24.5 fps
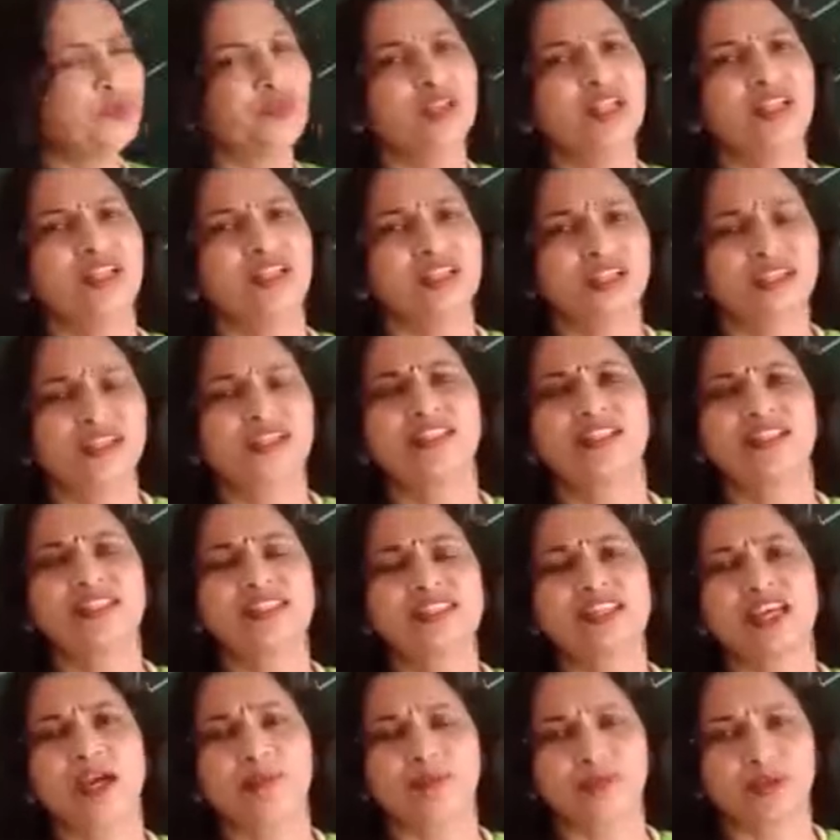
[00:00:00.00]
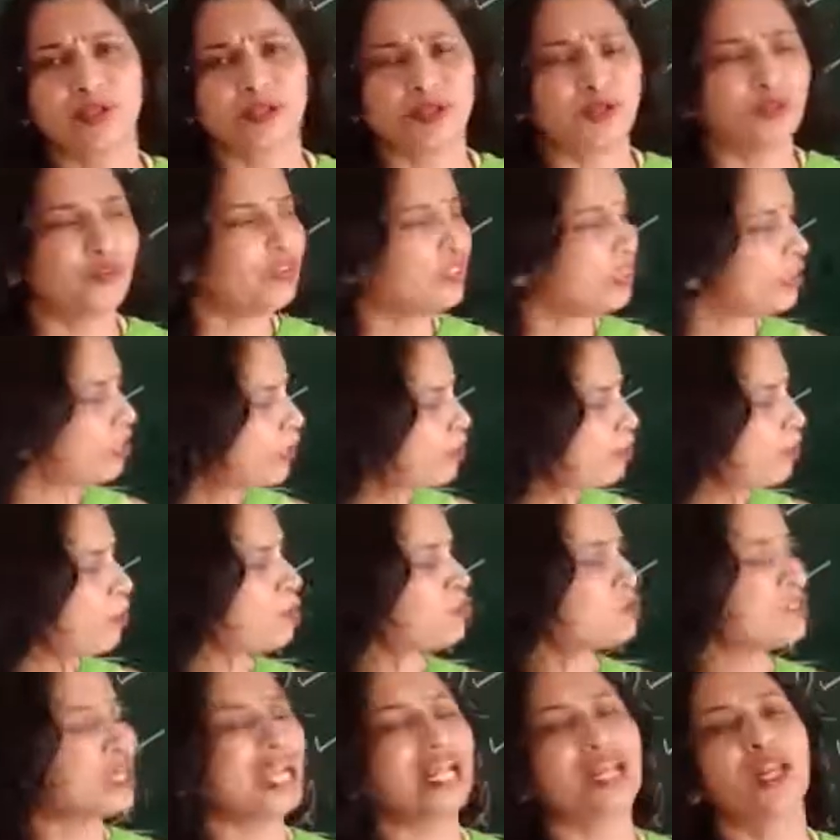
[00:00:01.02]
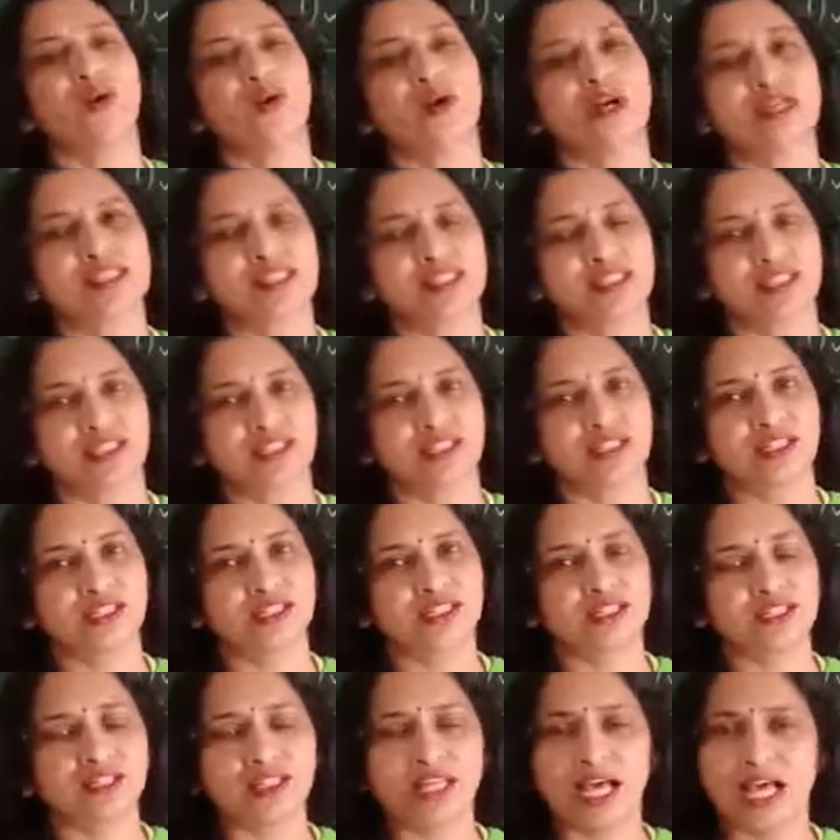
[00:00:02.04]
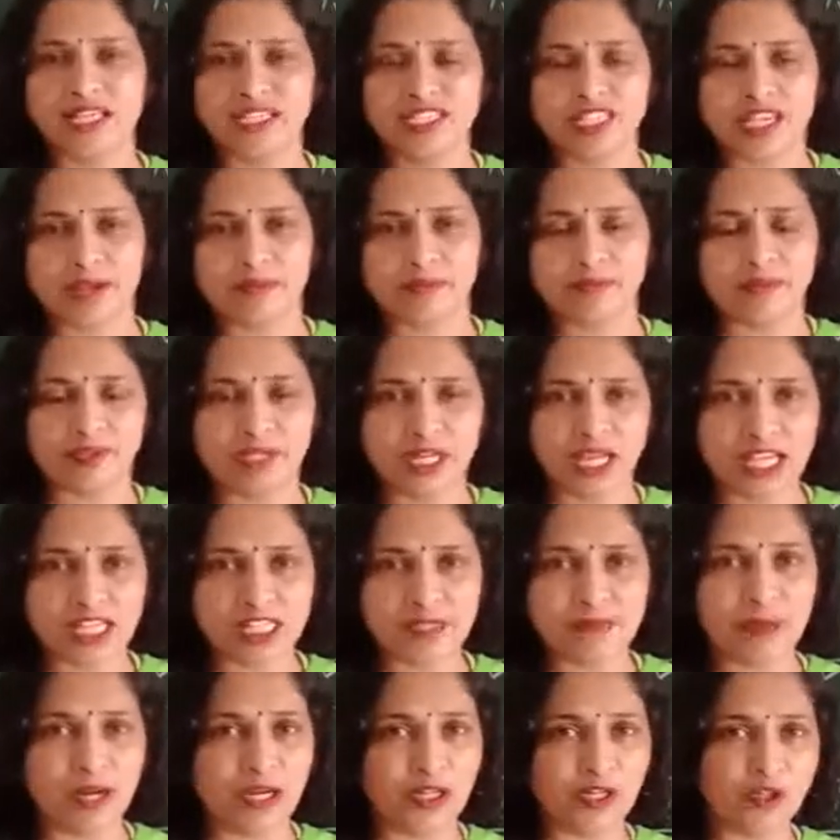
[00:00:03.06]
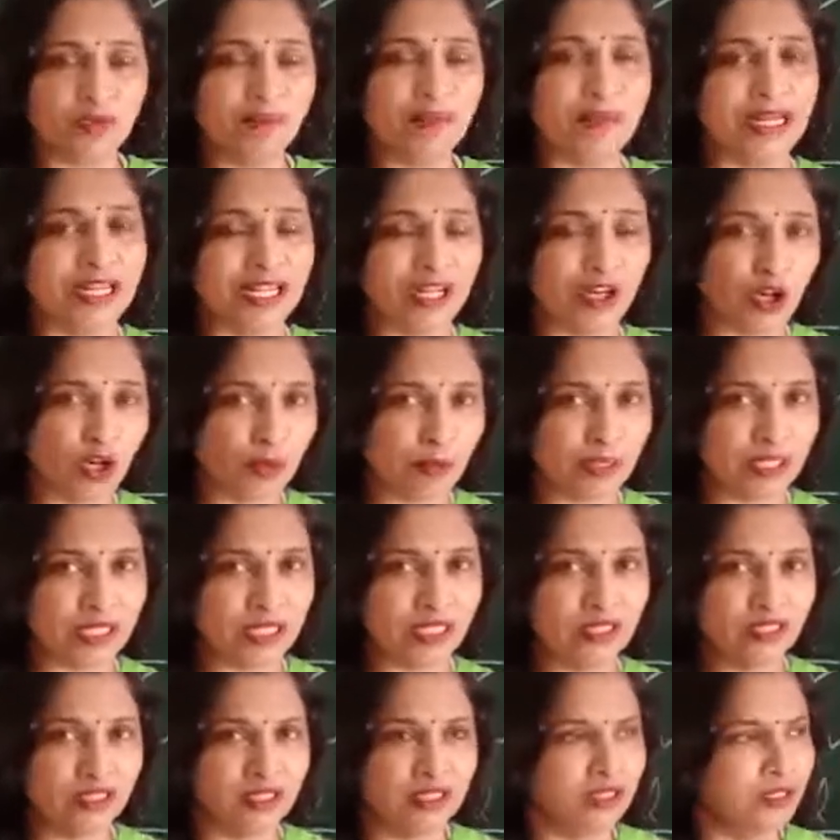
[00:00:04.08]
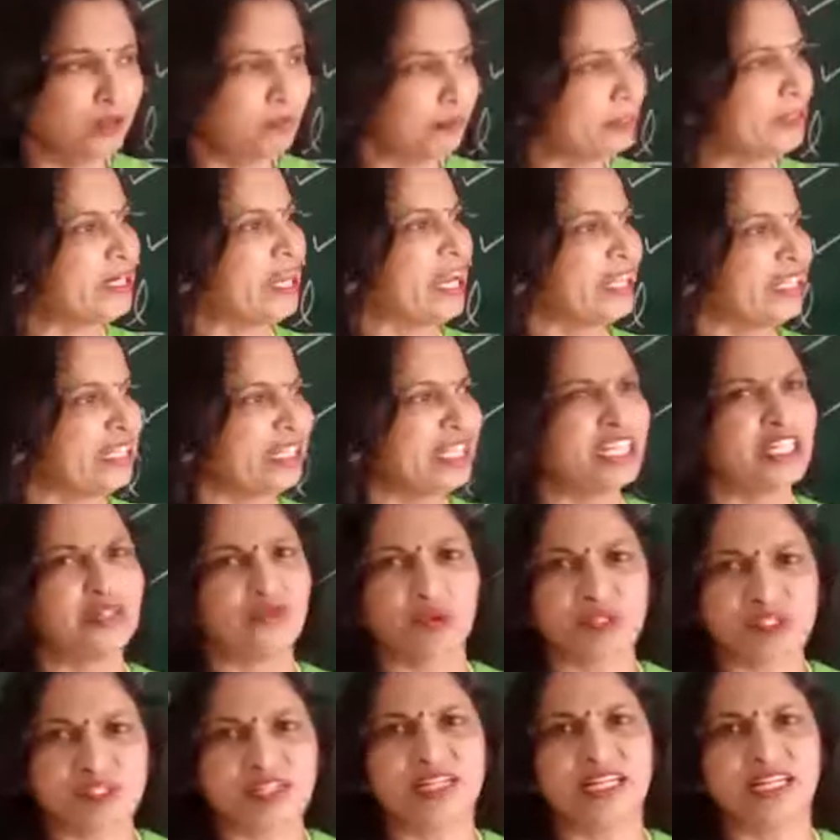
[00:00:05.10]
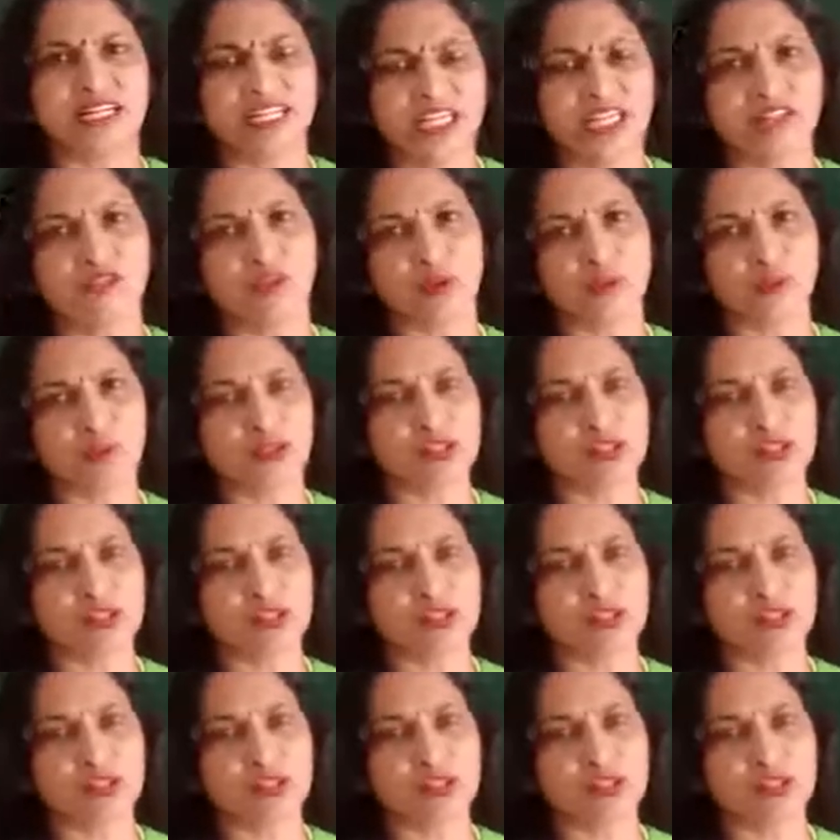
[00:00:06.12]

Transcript: will learn this chapter. You will learn about the alloys in the last part of metal not metal. But I think it was related from your